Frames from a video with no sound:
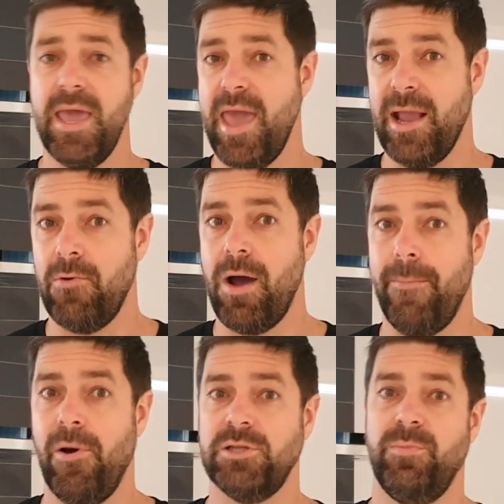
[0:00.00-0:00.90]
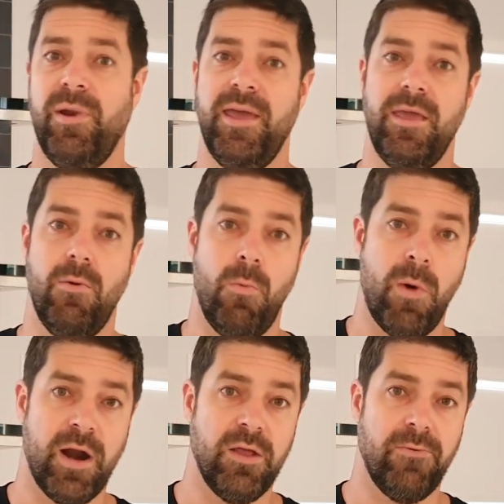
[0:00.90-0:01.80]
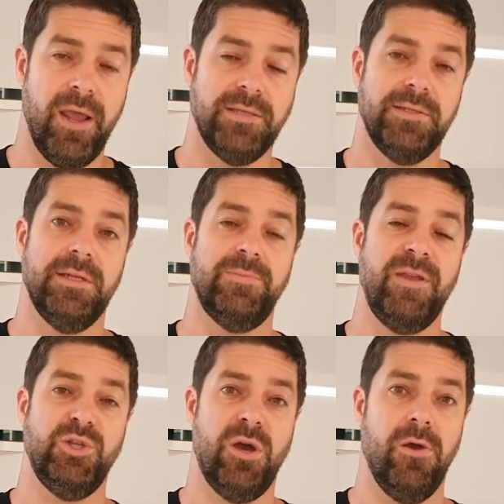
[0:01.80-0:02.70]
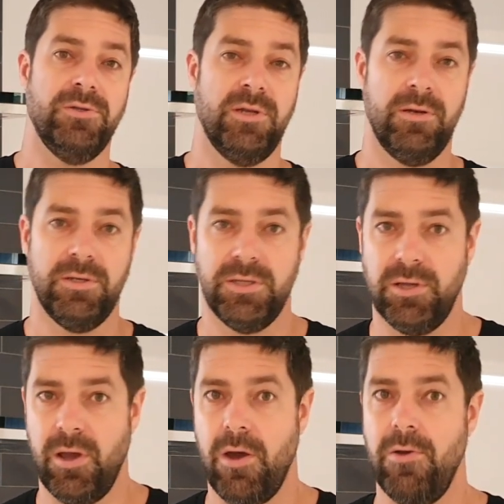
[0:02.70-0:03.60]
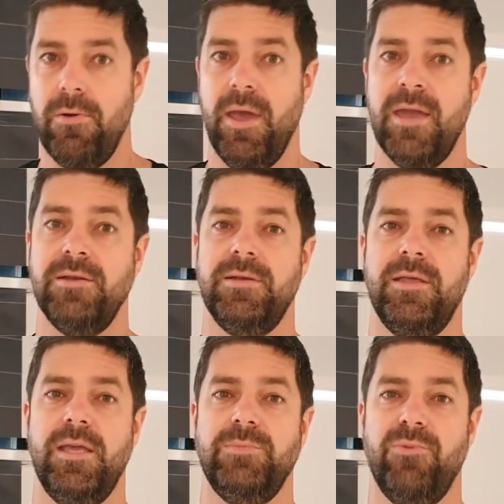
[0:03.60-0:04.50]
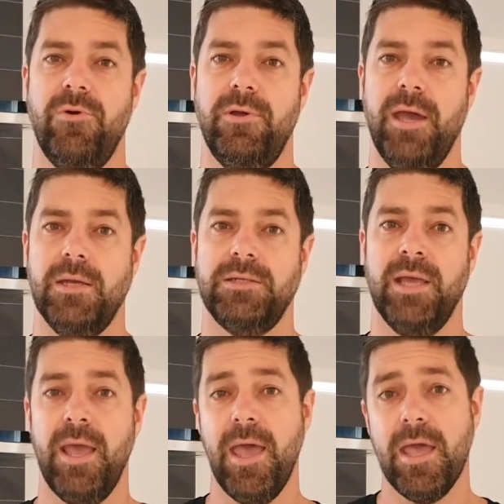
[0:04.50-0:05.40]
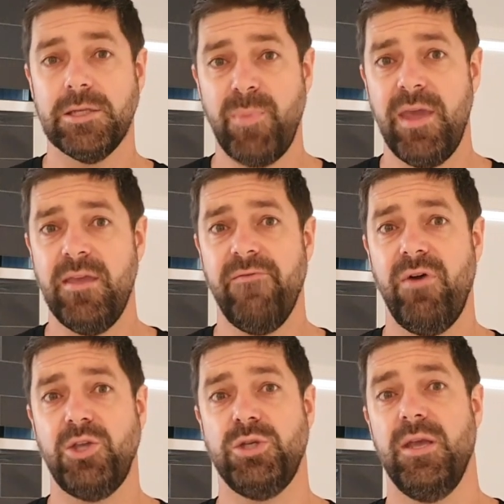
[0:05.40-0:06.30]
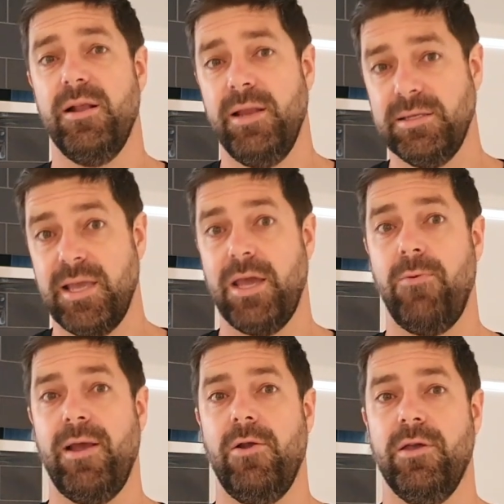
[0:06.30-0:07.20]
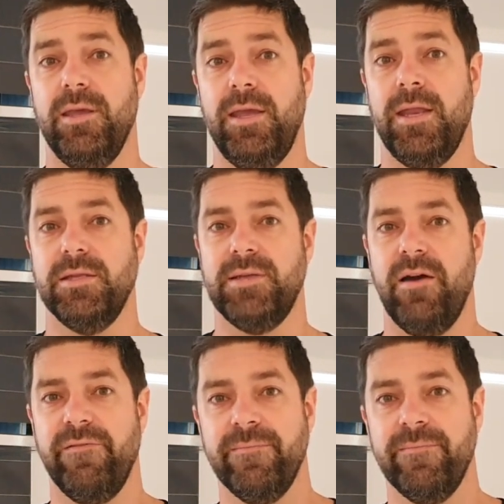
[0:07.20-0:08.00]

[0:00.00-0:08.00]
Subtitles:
and quite possibly one of the reasons it's been chosen to go into these brew kits. Speaking of which, let's take a quick look at the kit itself.